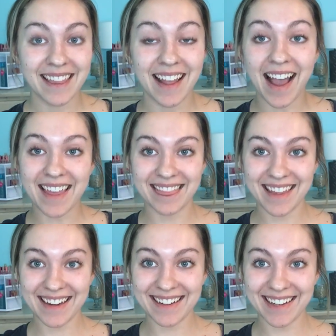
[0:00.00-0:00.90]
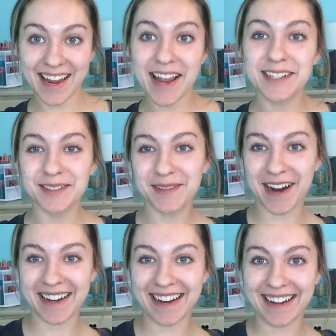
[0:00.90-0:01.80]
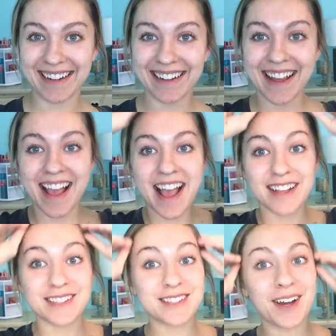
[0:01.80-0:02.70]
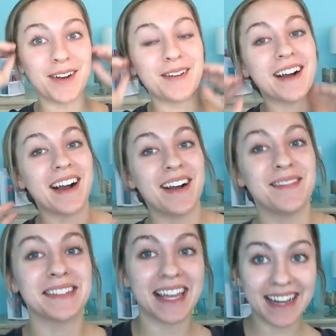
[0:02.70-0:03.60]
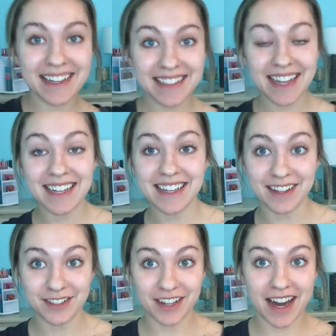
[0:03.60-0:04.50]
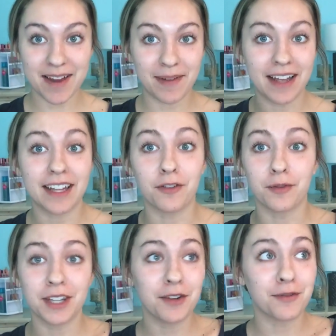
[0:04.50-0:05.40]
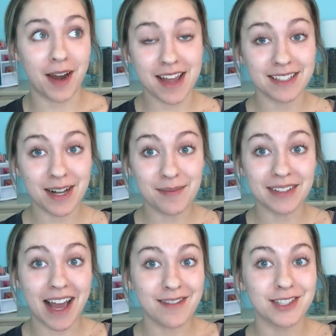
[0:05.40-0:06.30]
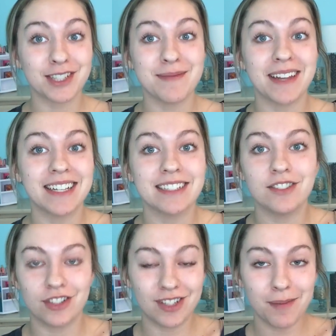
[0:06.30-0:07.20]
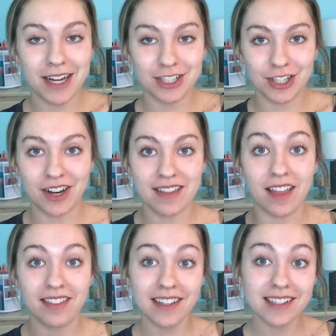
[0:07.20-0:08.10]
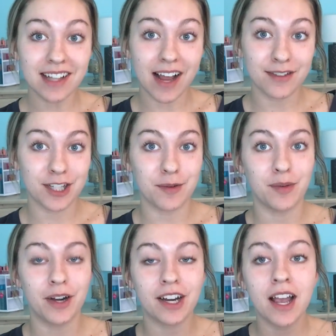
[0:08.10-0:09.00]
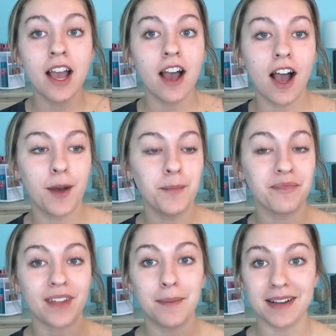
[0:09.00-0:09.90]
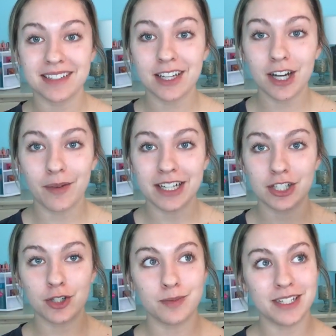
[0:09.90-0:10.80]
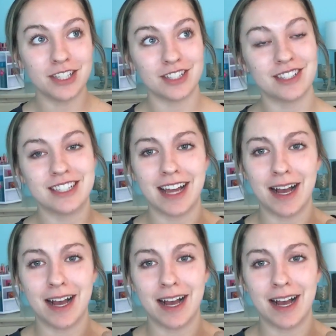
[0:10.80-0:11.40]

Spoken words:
I think it's working. So, like I said yesterday in my like really random live stream that I did just to make sure that this live stream would work, I'm basically going to be just